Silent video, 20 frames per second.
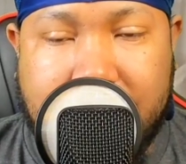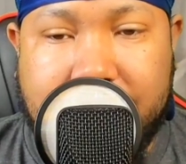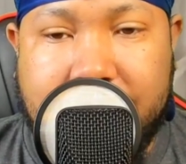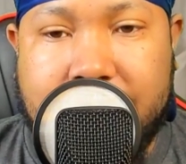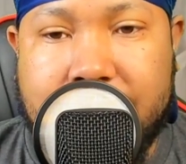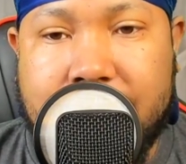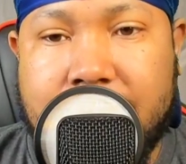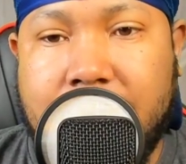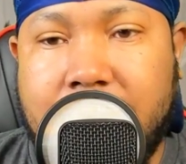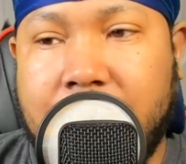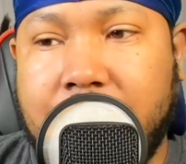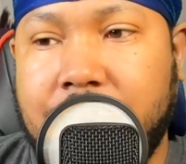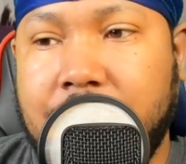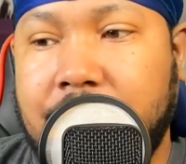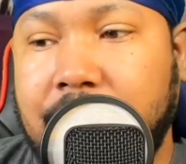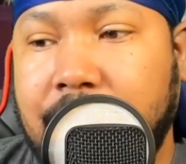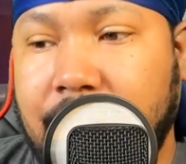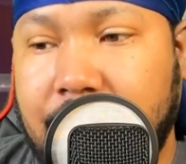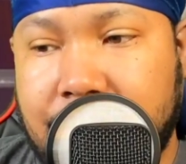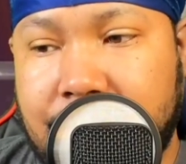and time of
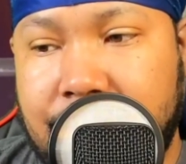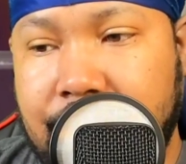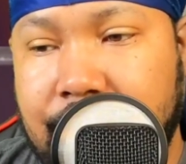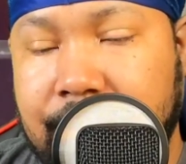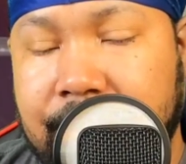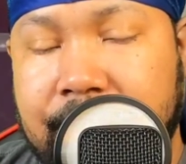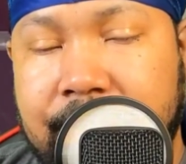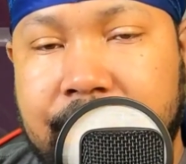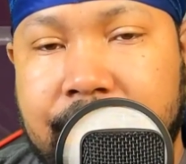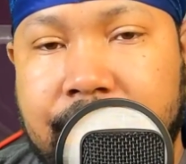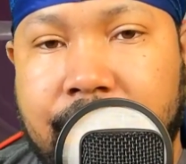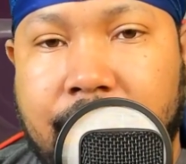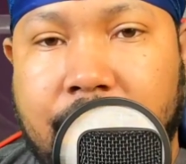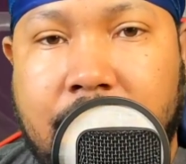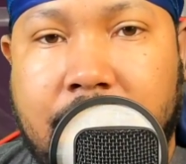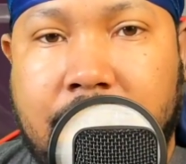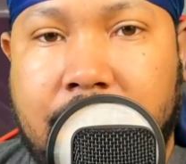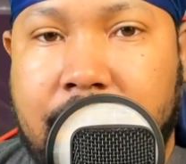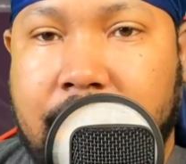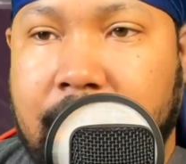brushing,
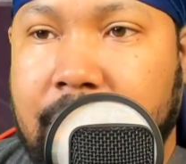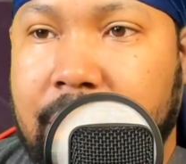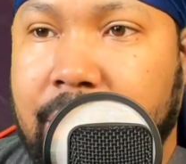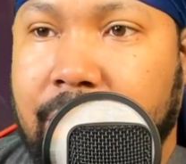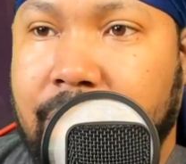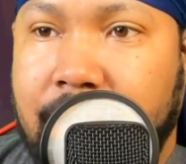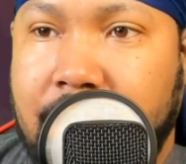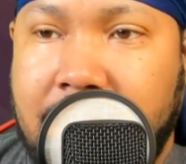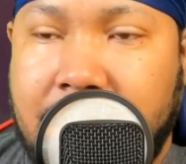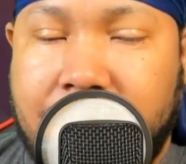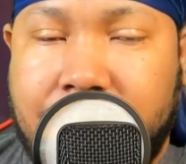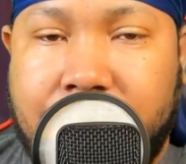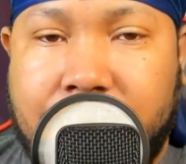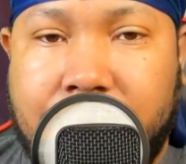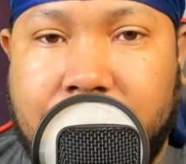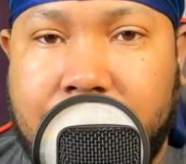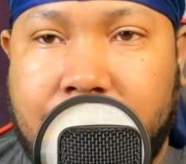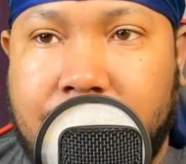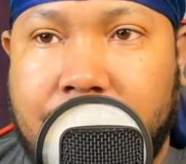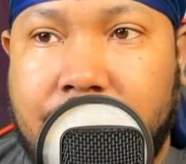and then you wave,
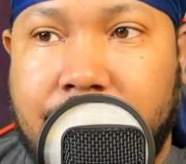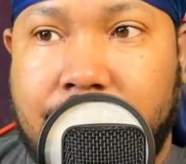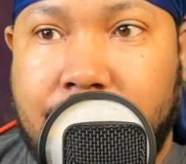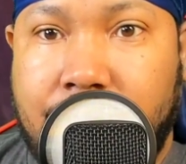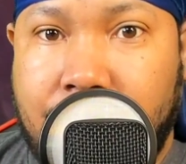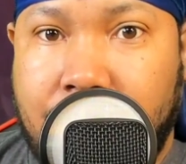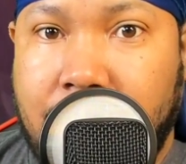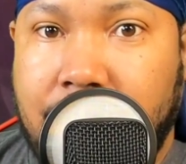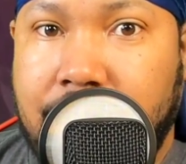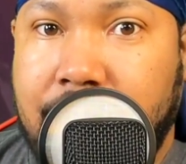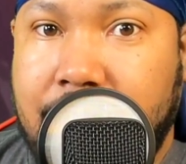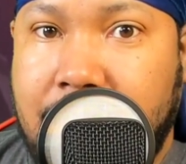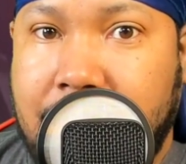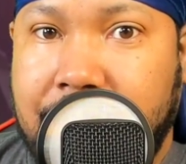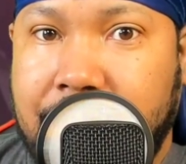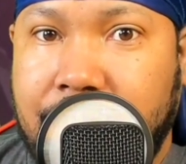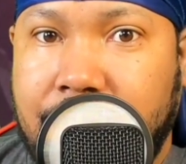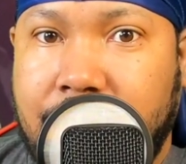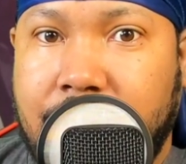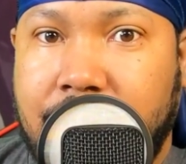if you're doing it
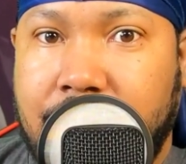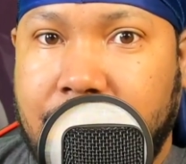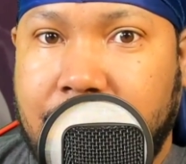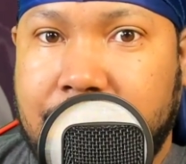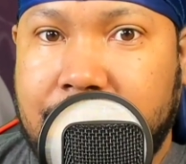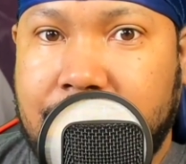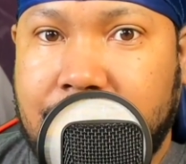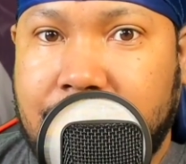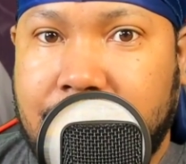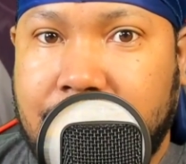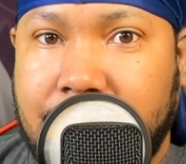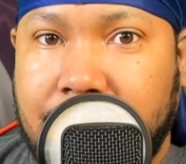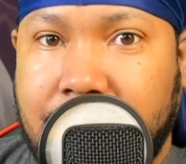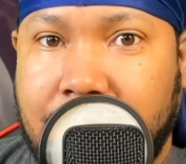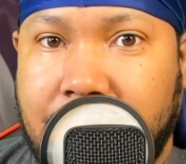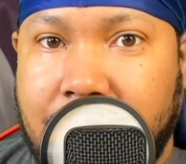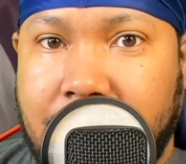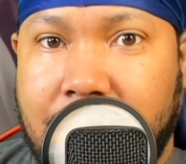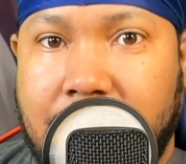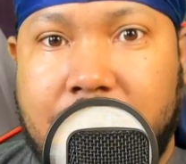properly, you brushing
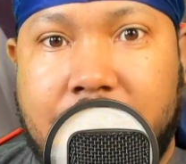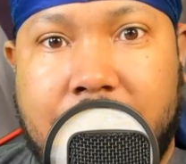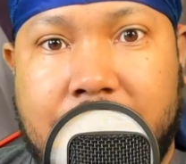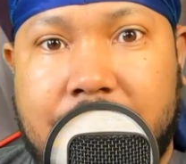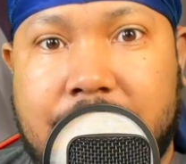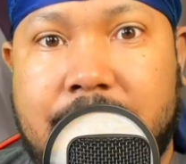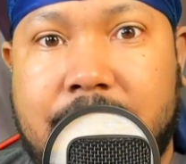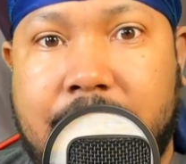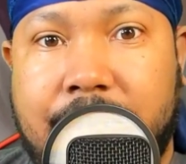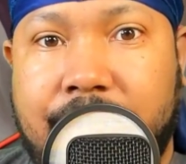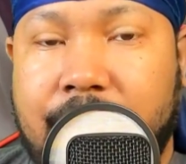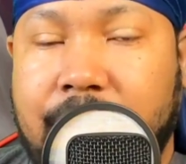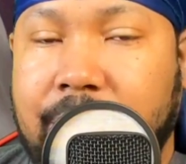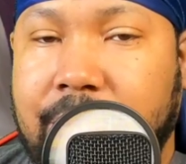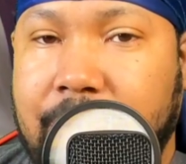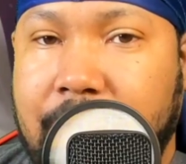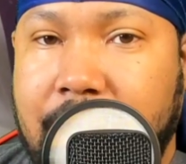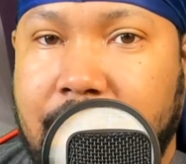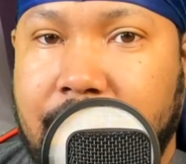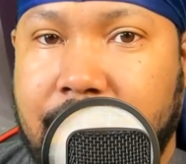and you saving your
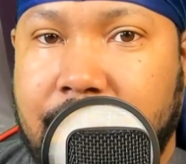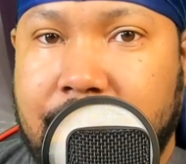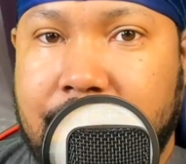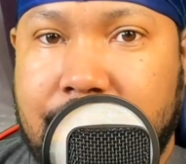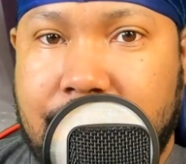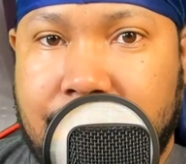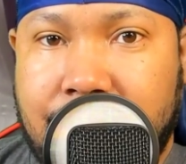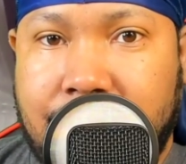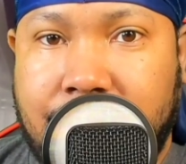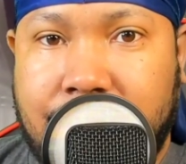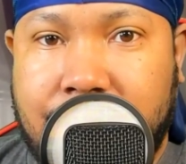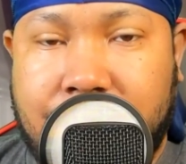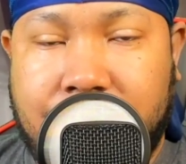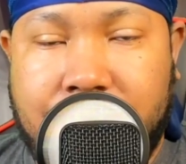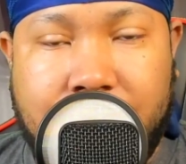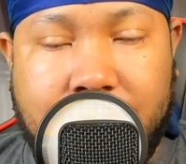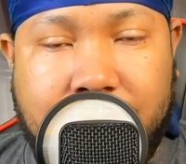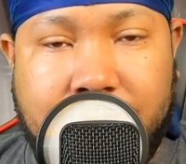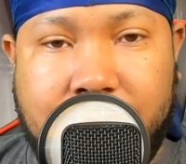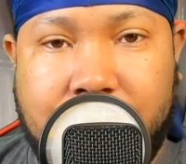progress. You know, you
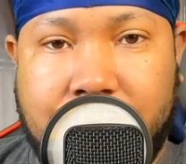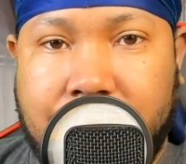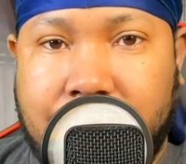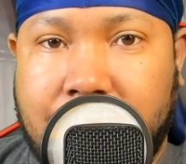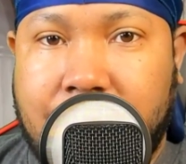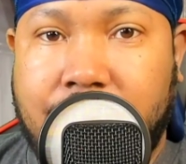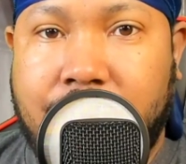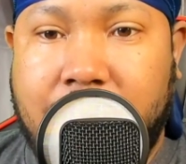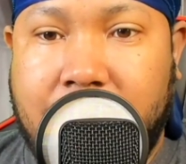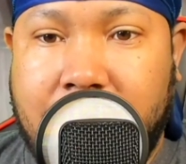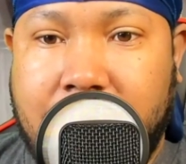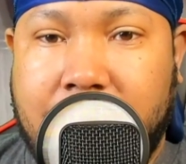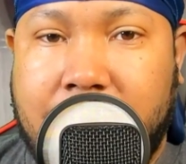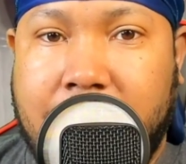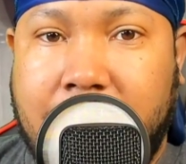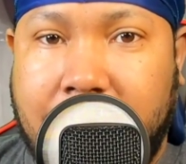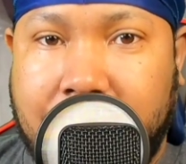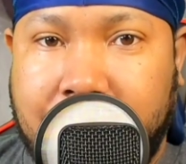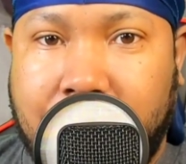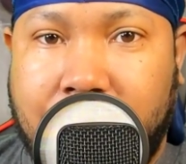putting that wave
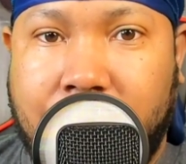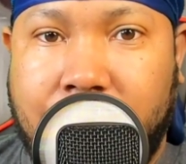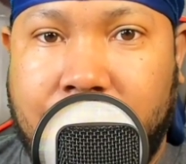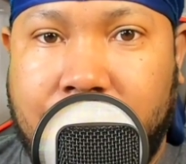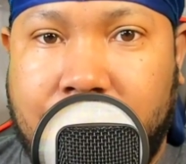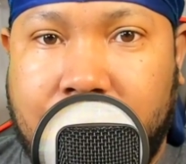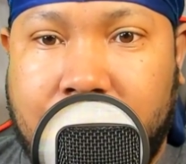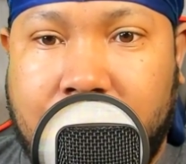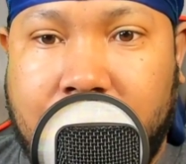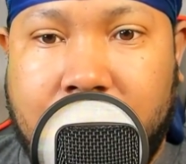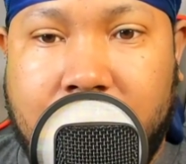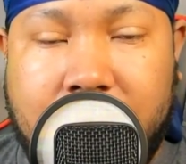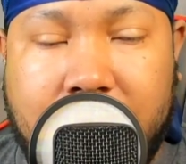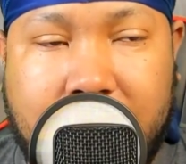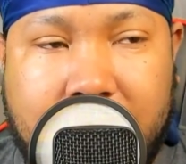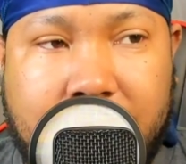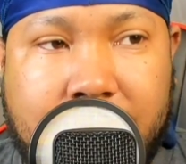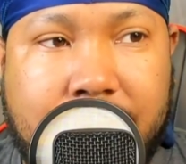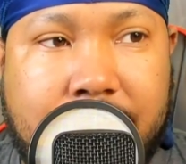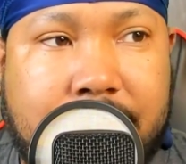cap on. You
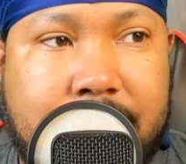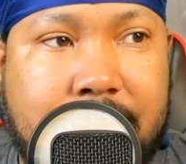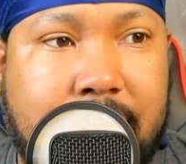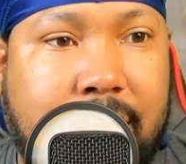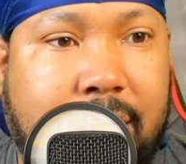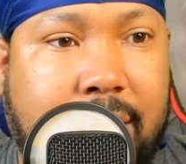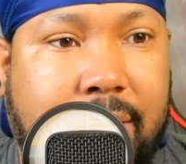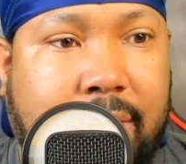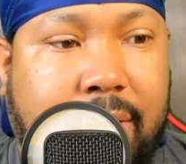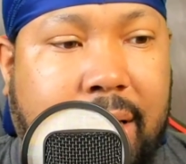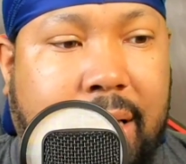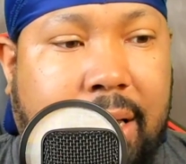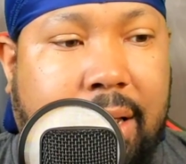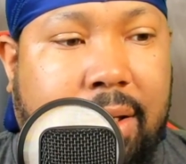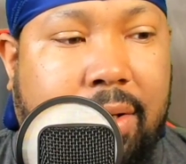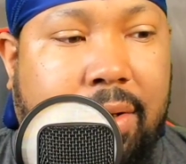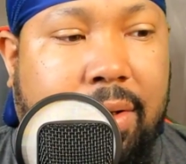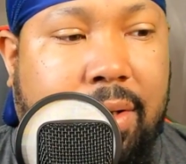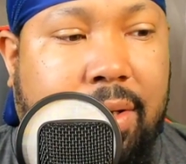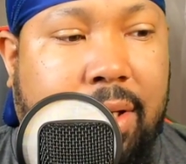know what I'm saying?
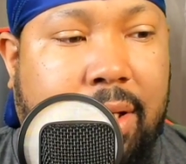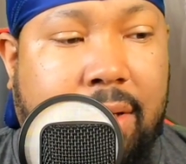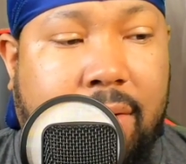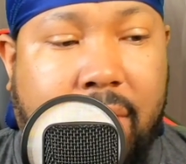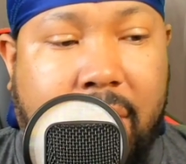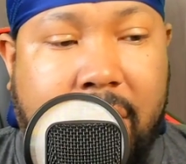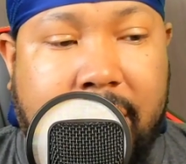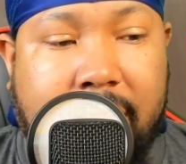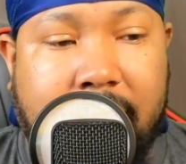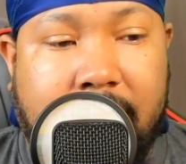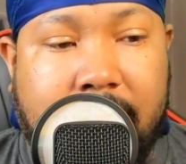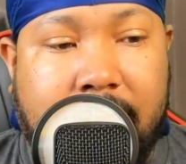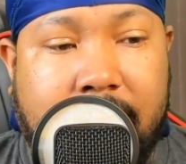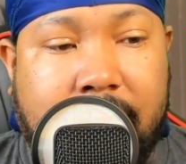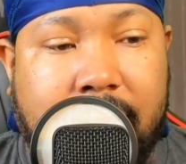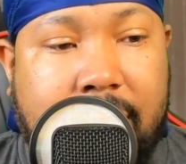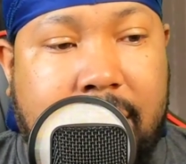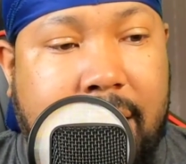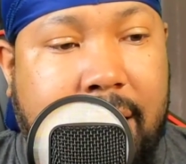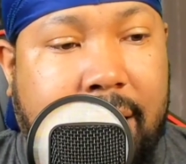And you
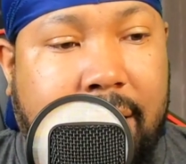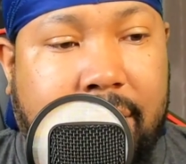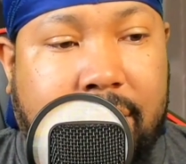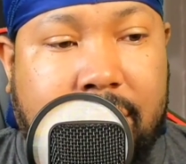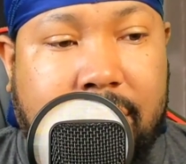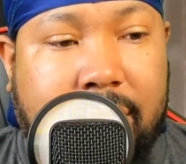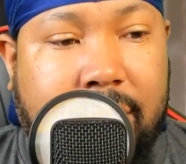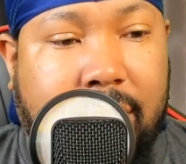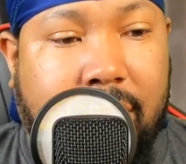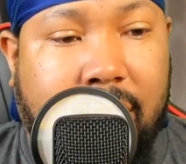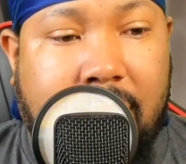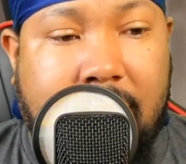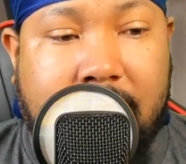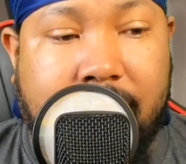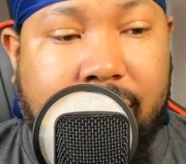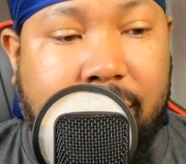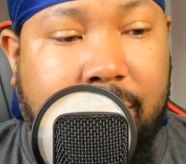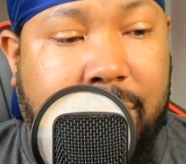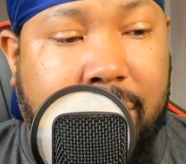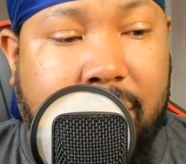add a lot. If
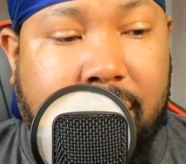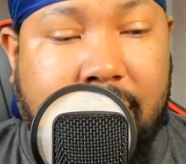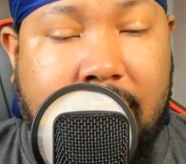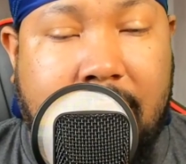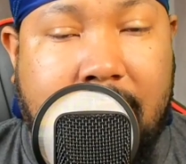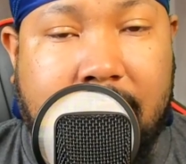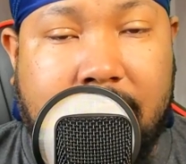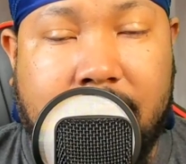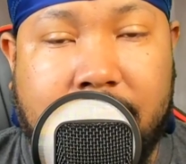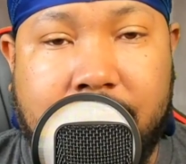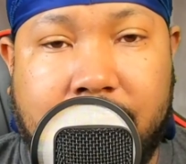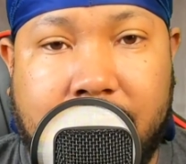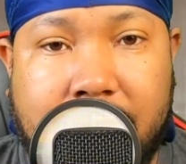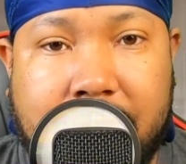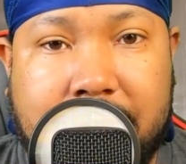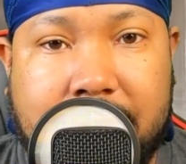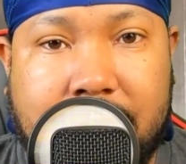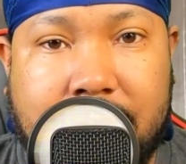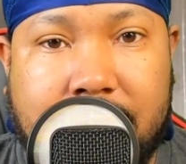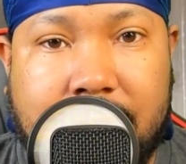you put a lot of
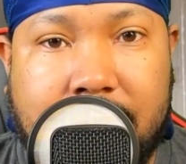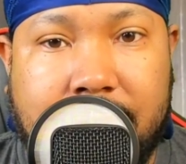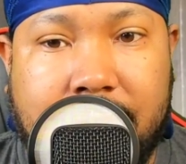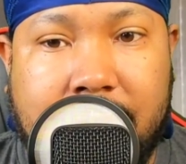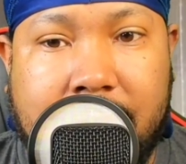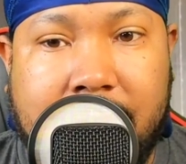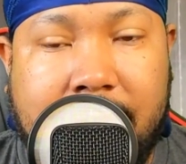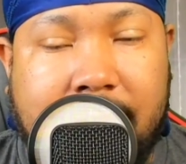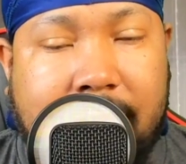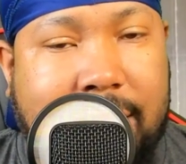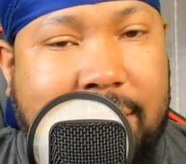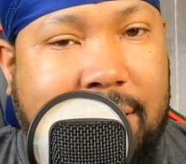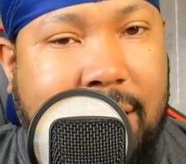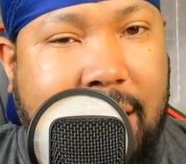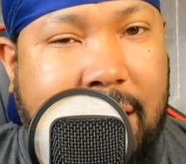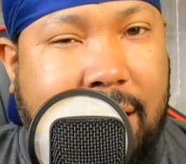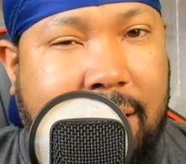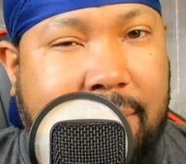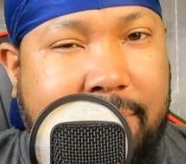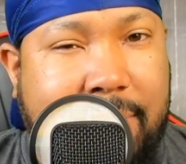compression, it gets
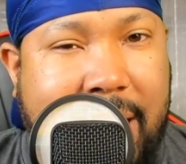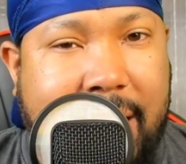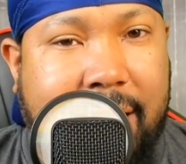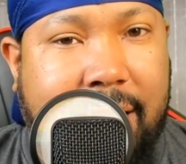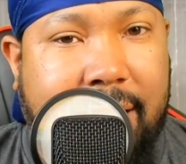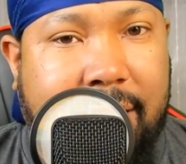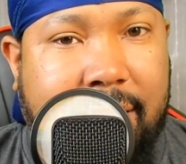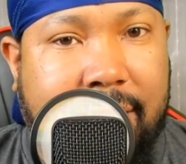kind of matted,